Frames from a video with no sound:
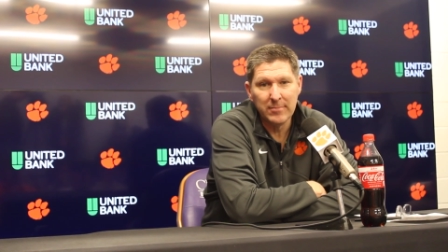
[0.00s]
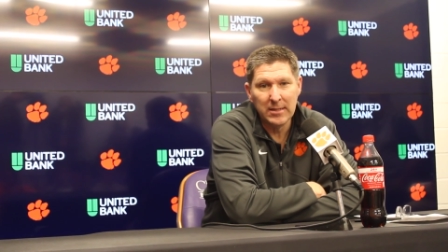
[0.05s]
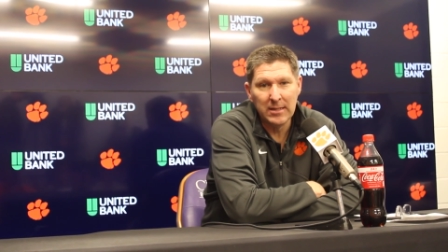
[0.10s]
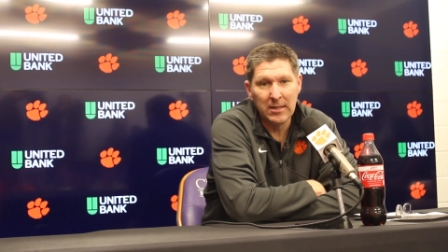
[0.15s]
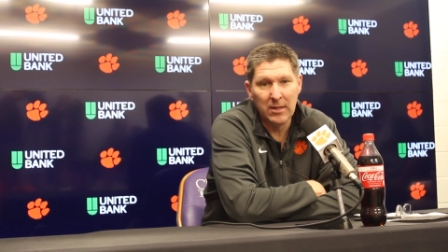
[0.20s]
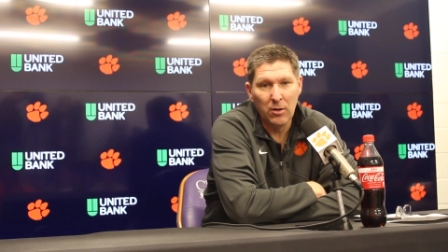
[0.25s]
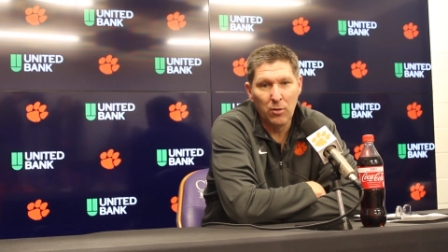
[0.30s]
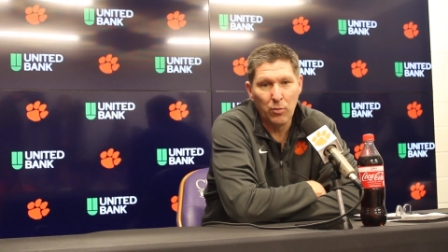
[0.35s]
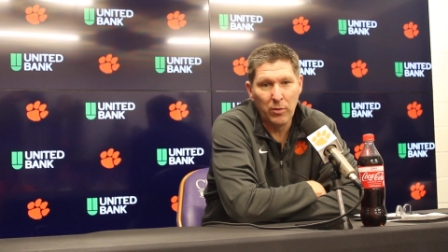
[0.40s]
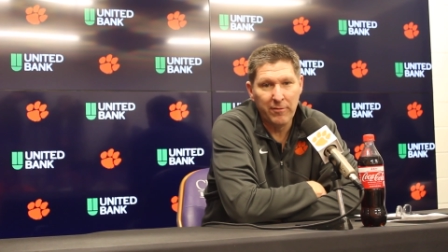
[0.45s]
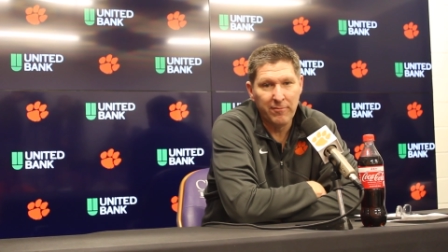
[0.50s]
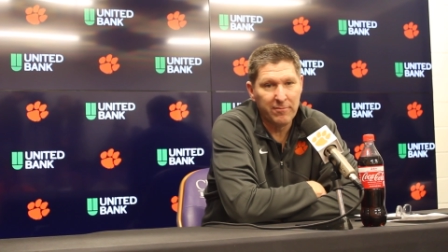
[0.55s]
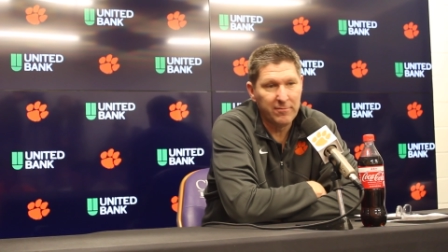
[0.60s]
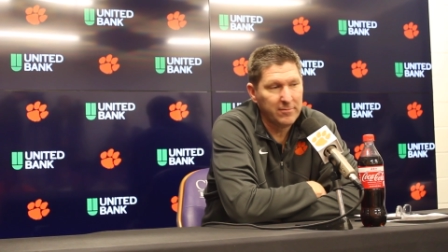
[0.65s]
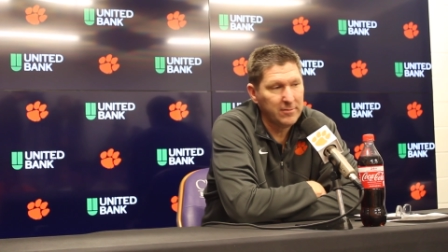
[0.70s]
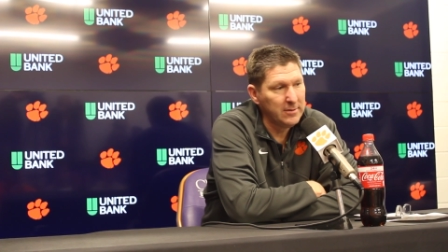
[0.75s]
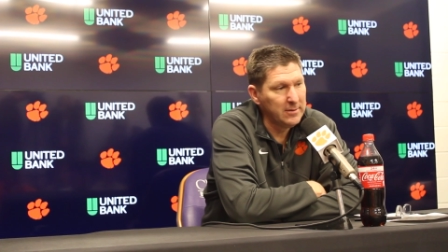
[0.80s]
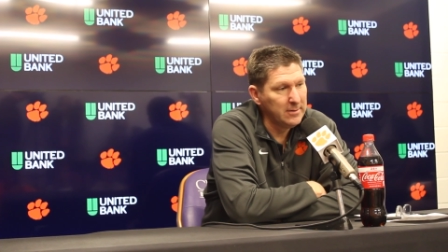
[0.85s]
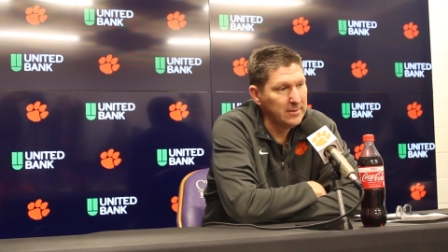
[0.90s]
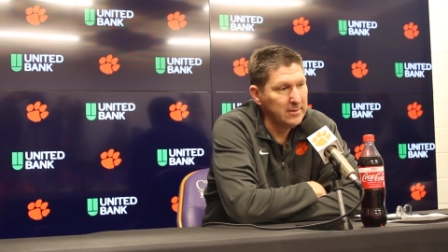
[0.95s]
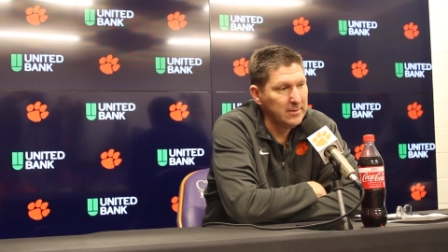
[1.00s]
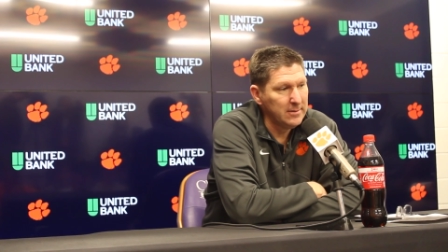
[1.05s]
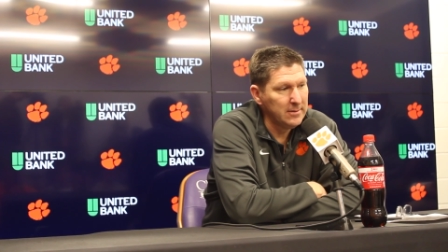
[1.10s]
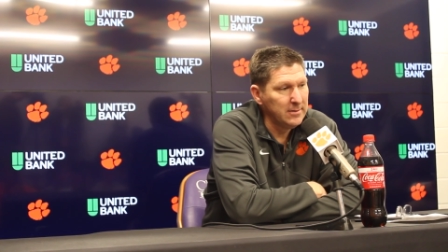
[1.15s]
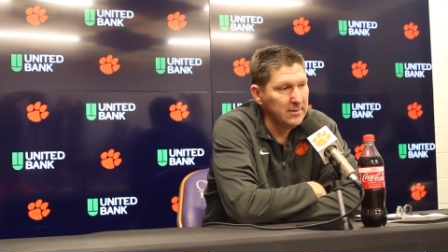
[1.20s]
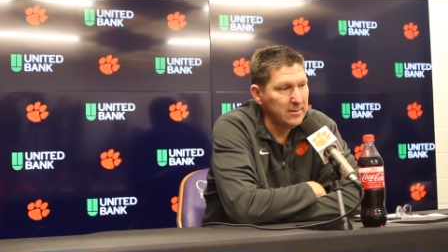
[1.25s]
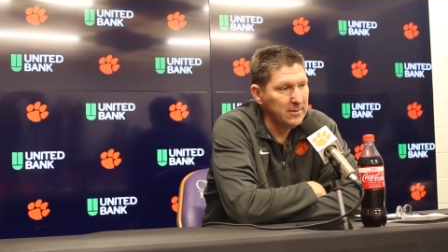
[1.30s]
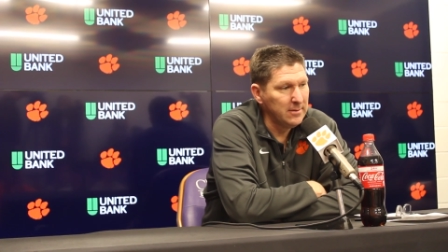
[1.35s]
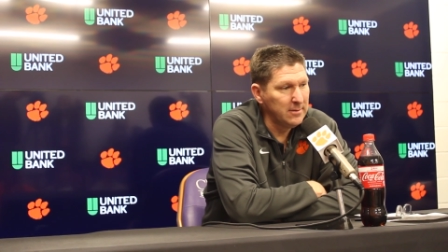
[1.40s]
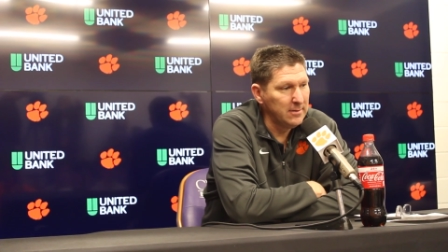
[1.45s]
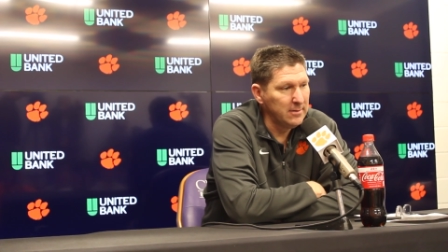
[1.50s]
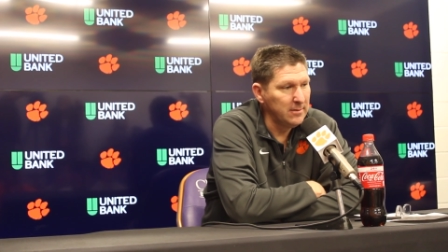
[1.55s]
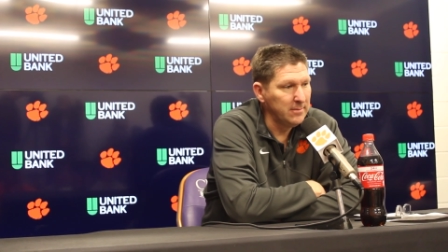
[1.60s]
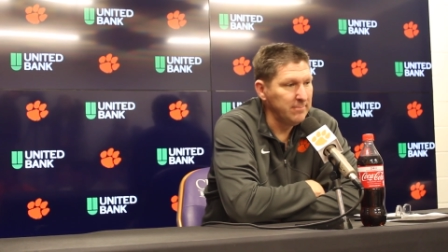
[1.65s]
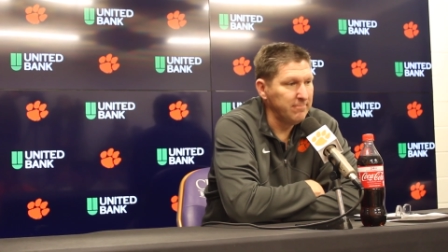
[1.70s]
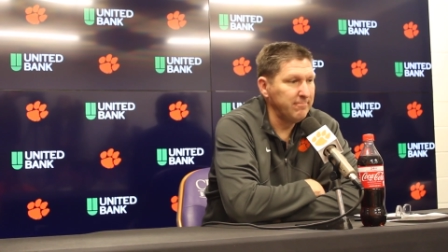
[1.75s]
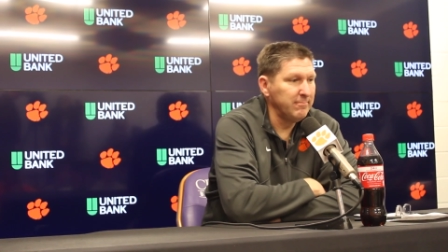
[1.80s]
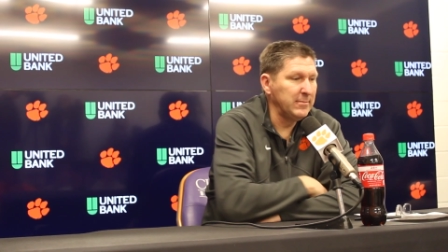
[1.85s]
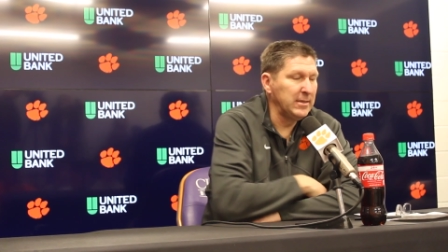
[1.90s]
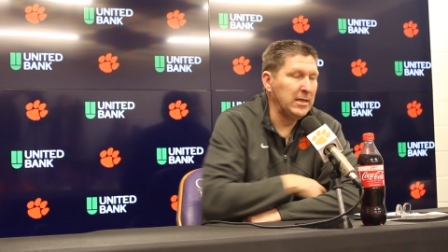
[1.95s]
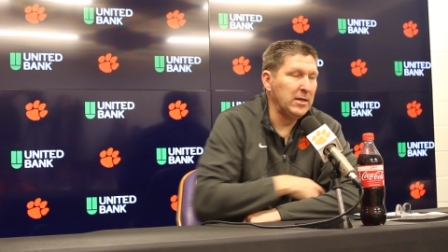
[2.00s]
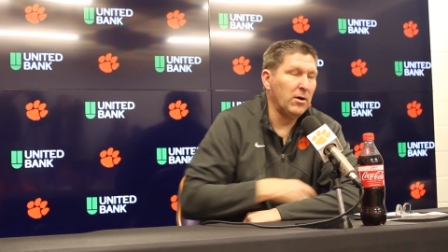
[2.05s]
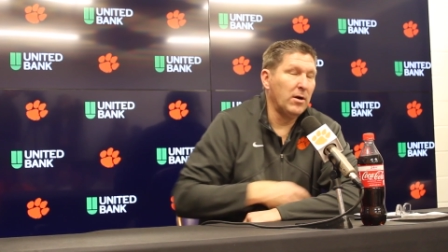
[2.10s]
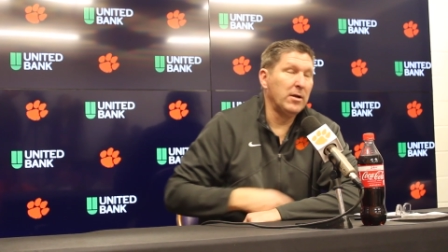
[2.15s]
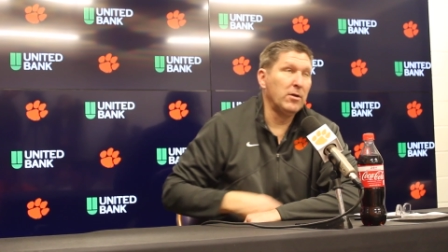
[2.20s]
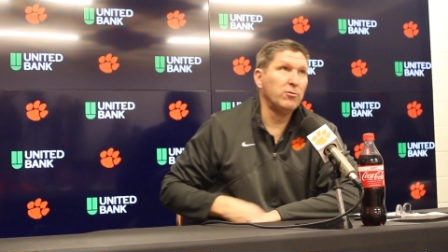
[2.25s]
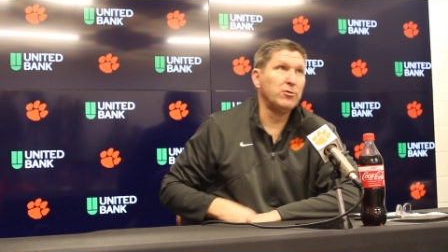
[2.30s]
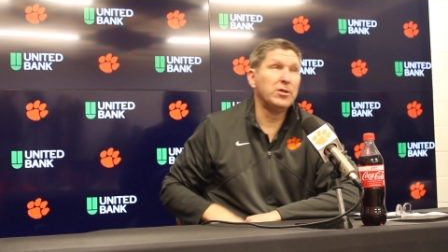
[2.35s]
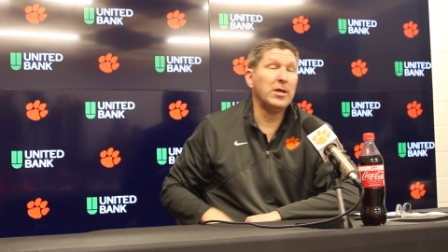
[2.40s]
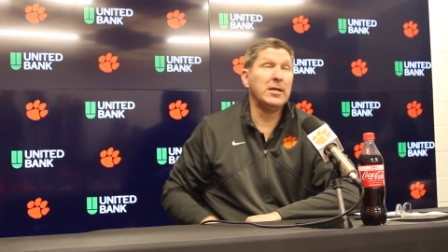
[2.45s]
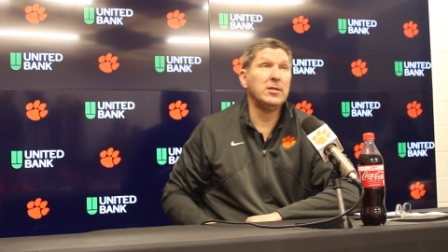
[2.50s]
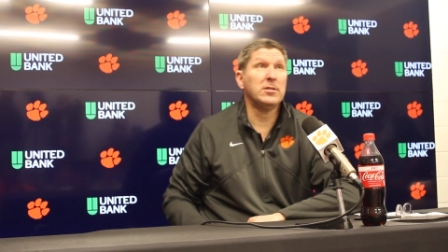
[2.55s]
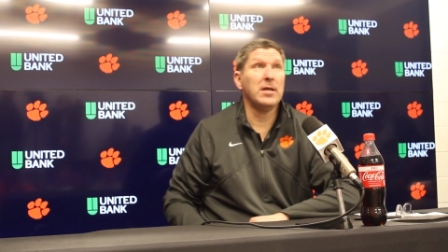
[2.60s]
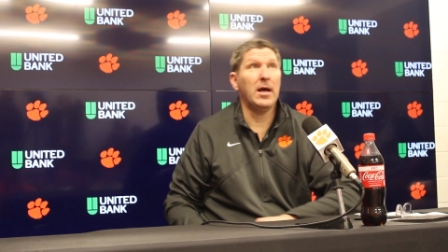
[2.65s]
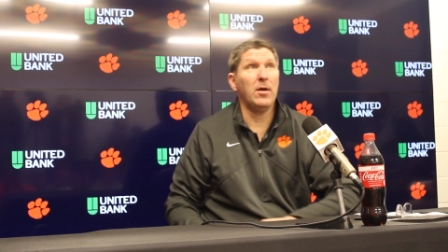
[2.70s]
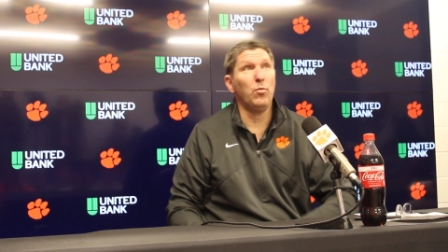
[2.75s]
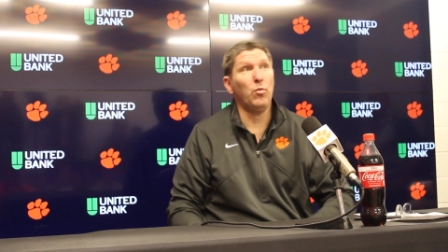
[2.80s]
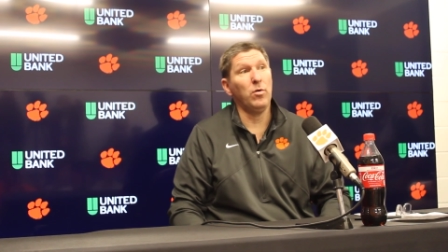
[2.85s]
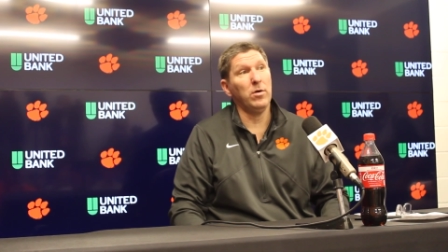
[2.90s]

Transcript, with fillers: You know, we've, you know, I know Chase had